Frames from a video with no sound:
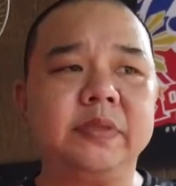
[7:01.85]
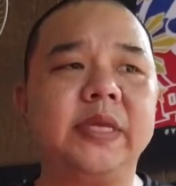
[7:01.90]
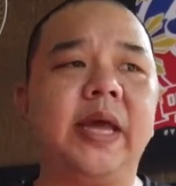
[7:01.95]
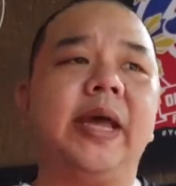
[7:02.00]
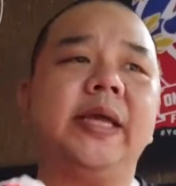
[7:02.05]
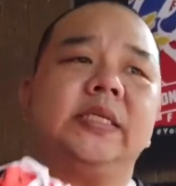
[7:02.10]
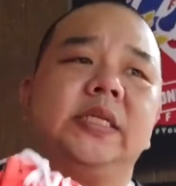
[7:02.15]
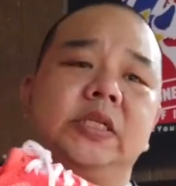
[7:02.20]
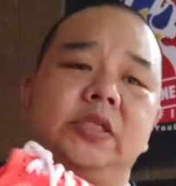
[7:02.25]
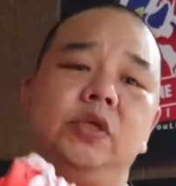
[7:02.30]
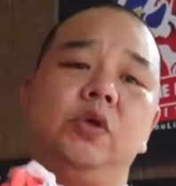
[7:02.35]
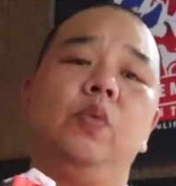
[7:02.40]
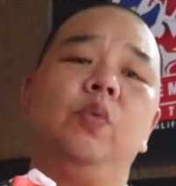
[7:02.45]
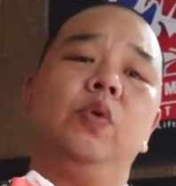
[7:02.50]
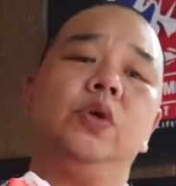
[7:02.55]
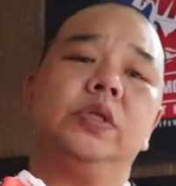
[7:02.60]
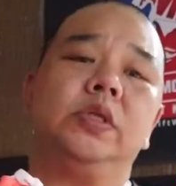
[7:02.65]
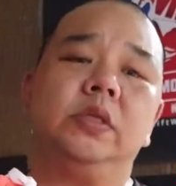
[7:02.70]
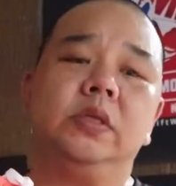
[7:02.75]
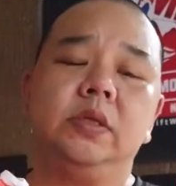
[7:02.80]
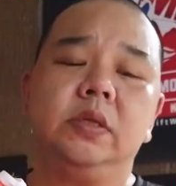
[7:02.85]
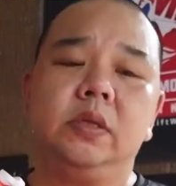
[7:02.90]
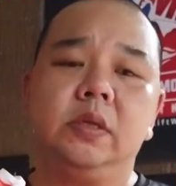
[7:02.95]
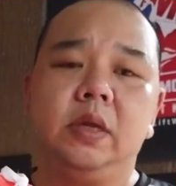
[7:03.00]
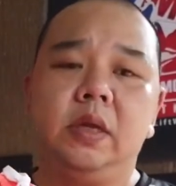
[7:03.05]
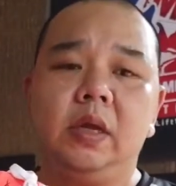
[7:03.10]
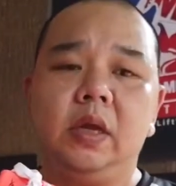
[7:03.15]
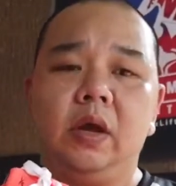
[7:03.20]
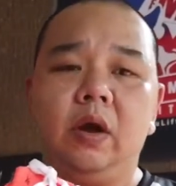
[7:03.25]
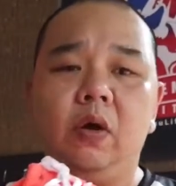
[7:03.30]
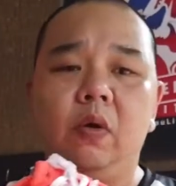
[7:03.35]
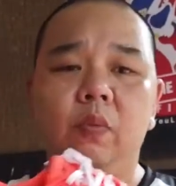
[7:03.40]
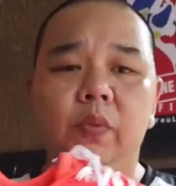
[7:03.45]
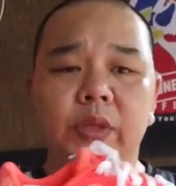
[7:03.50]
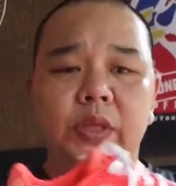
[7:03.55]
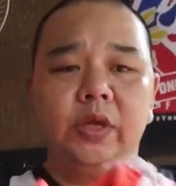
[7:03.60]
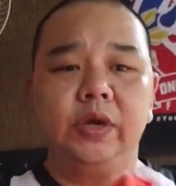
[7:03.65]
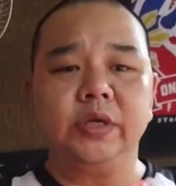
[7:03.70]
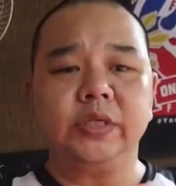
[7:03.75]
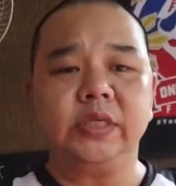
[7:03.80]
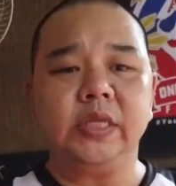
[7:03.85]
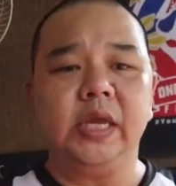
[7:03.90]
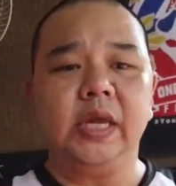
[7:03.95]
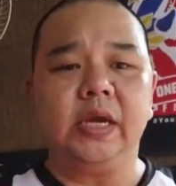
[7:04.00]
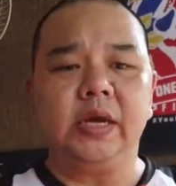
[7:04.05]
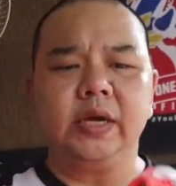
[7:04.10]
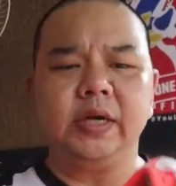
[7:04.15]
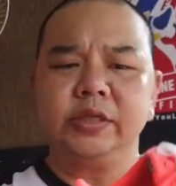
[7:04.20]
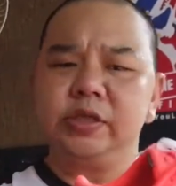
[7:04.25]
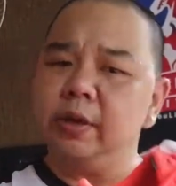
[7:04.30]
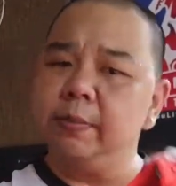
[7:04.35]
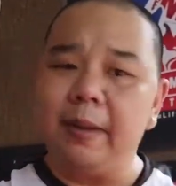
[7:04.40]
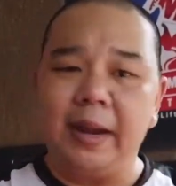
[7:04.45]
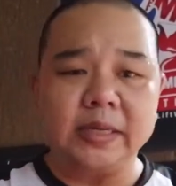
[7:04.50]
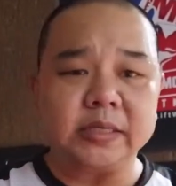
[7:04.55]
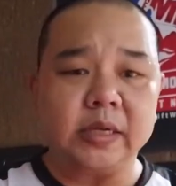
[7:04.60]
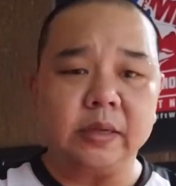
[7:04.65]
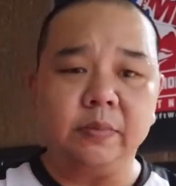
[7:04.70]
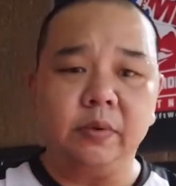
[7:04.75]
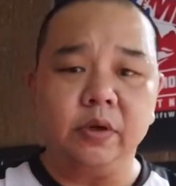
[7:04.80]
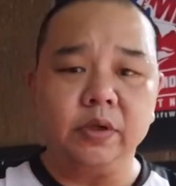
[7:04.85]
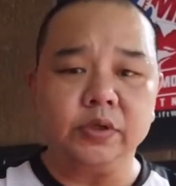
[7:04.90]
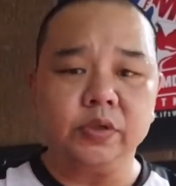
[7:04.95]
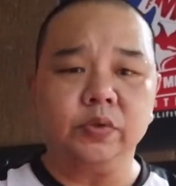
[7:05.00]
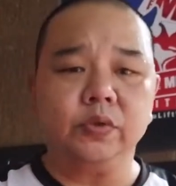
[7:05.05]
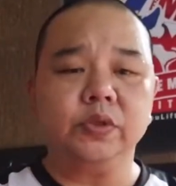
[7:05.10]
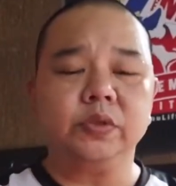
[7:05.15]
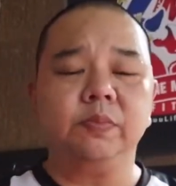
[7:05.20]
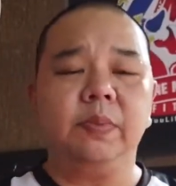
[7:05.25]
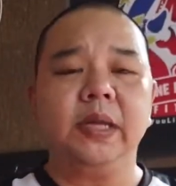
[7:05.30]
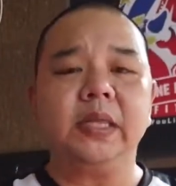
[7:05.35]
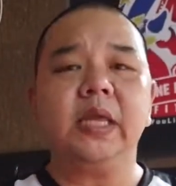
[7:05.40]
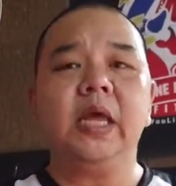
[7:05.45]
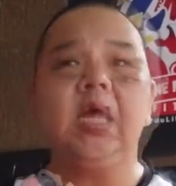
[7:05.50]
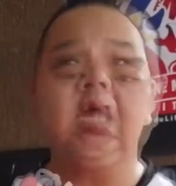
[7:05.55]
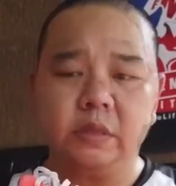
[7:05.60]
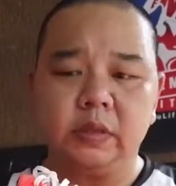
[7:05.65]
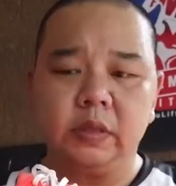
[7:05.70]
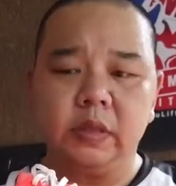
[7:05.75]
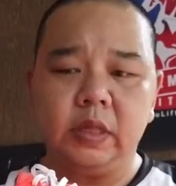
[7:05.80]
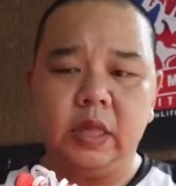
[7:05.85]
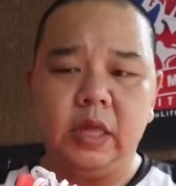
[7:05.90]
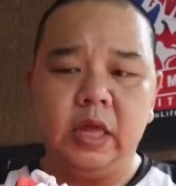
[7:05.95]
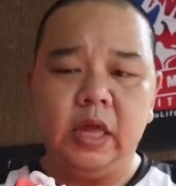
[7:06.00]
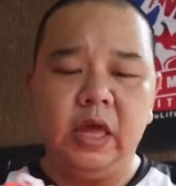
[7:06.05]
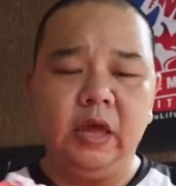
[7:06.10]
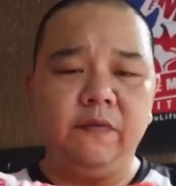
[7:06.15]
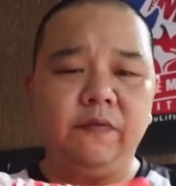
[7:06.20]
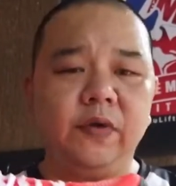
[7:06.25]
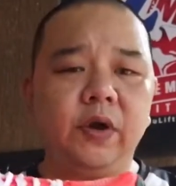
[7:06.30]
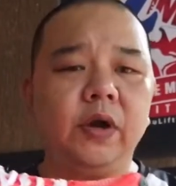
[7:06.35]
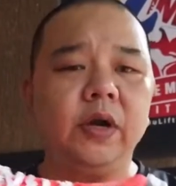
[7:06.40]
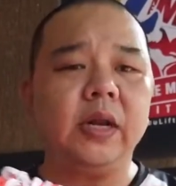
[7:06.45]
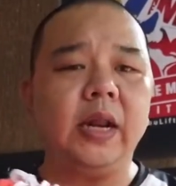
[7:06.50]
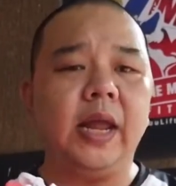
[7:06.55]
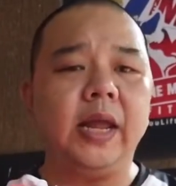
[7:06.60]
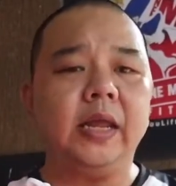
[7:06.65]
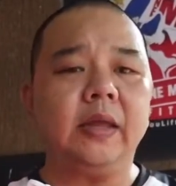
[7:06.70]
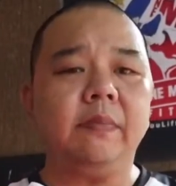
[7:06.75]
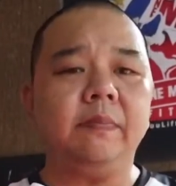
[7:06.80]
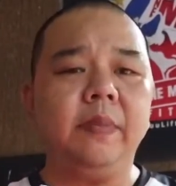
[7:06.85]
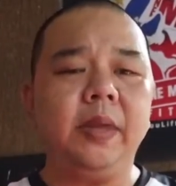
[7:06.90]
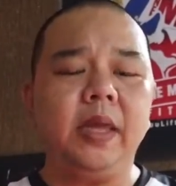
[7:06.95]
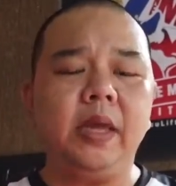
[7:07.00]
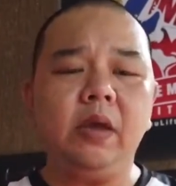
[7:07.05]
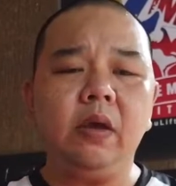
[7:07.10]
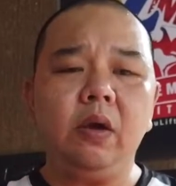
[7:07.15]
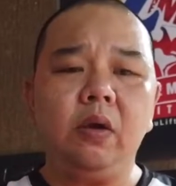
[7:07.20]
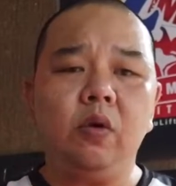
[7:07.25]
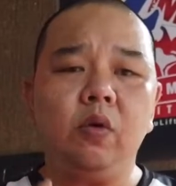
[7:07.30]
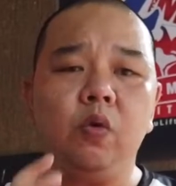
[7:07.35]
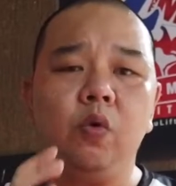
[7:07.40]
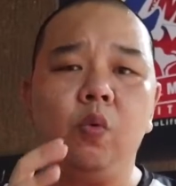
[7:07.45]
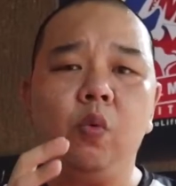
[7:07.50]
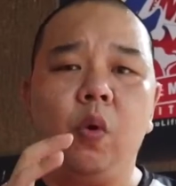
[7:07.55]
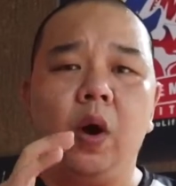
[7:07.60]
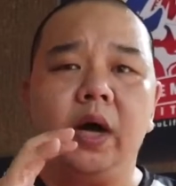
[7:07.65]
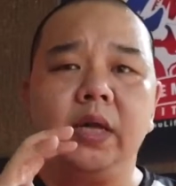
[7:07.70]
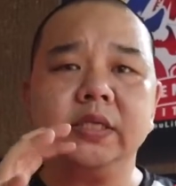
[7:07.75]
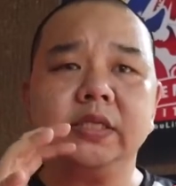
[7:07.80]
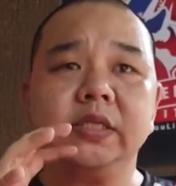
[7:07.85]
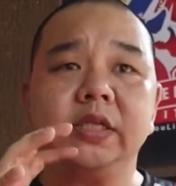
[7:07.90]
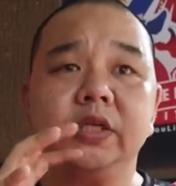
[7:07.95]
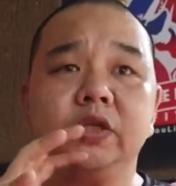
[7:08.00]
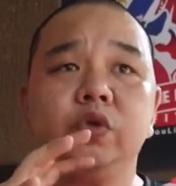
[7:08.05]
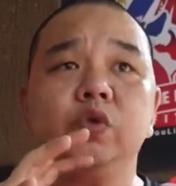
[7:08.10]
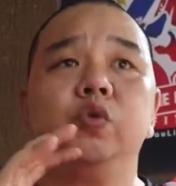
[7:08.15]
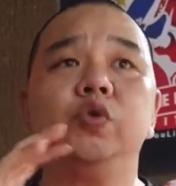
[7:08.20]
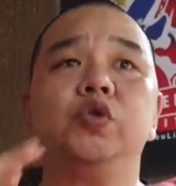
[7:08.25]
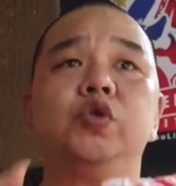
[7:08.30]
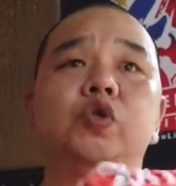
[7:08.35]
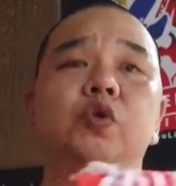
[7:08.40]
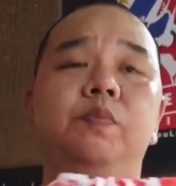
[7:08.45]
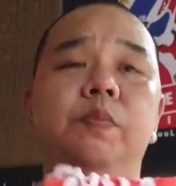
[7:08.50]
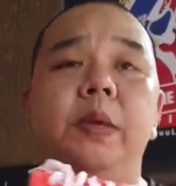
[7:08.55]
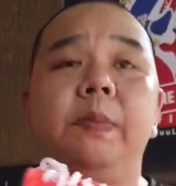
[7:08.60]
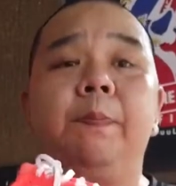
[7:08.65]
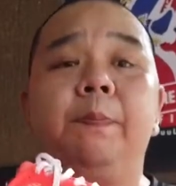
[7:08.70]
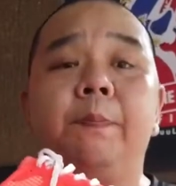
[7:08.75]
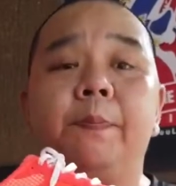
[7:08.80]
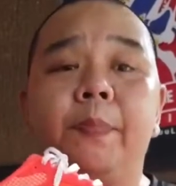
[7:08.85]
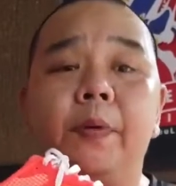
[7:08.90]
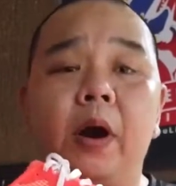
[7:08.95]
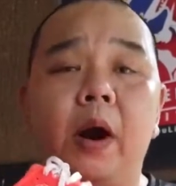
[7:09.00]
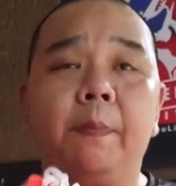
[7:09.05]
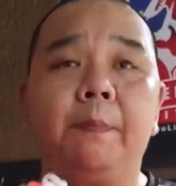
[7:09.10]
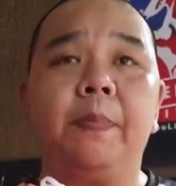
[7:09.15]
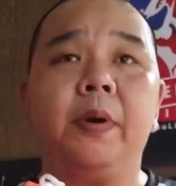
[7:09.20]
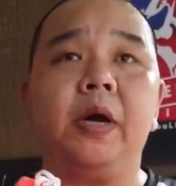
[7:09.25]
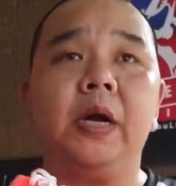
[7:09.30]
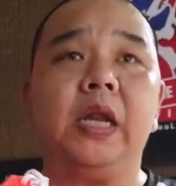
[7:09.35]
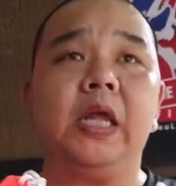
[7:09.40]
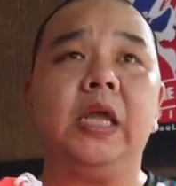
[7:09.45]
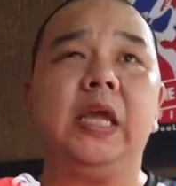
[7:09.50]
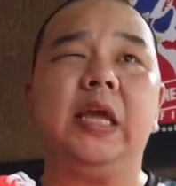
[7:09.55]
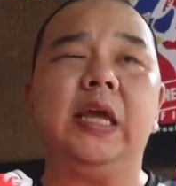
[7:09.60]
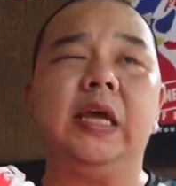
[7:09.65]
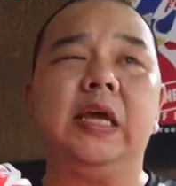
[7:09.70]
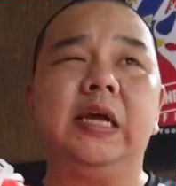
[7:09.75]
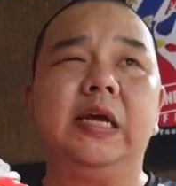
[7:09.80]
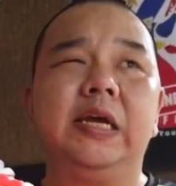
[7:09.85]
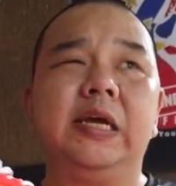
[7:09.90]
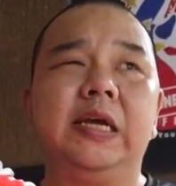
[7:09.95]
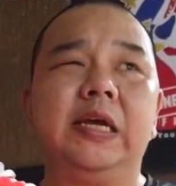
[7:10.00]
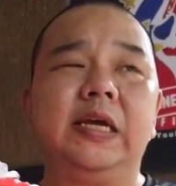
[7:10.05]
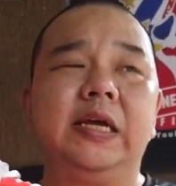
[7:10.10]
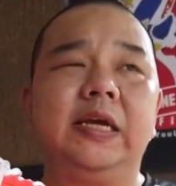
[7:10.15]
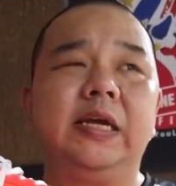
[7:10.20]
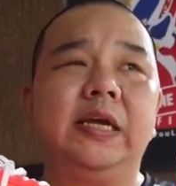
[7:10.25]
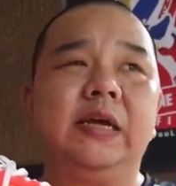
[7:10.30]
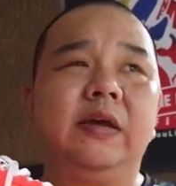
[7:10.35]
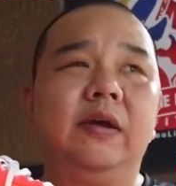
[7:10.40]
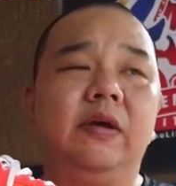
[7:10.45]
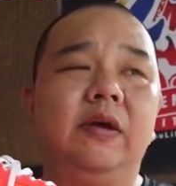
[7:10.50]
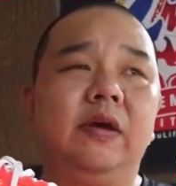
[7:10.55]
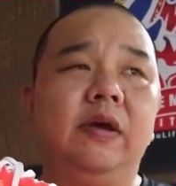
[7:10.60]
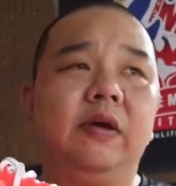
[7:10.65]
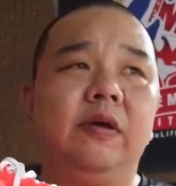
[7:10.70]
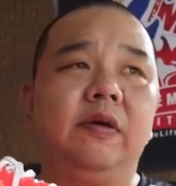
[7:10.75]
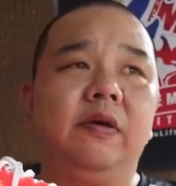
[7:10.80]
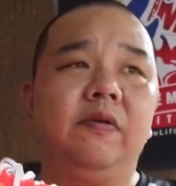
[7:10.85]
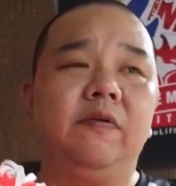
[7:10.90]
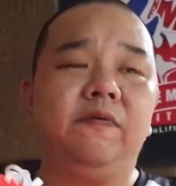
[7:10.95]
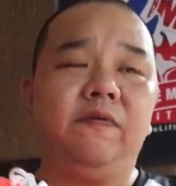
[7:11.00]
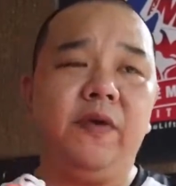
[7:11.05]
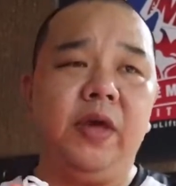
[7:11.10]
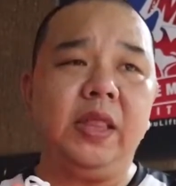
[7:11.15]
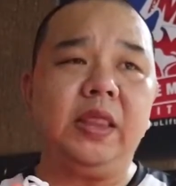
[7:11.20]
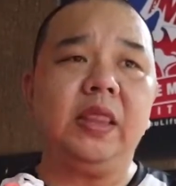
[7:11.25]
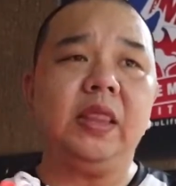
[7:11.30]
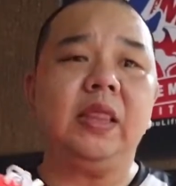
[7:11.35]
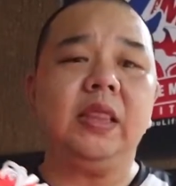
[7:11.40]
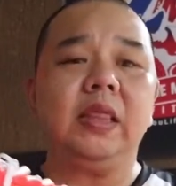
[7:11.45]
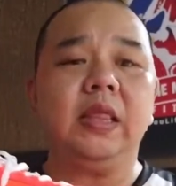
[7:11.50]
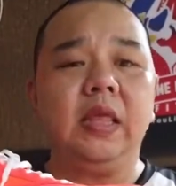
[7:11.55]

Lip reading: size as you would with your sneakers, your basketball shoes. But if you're like me, who wants the shoes to be properly fit,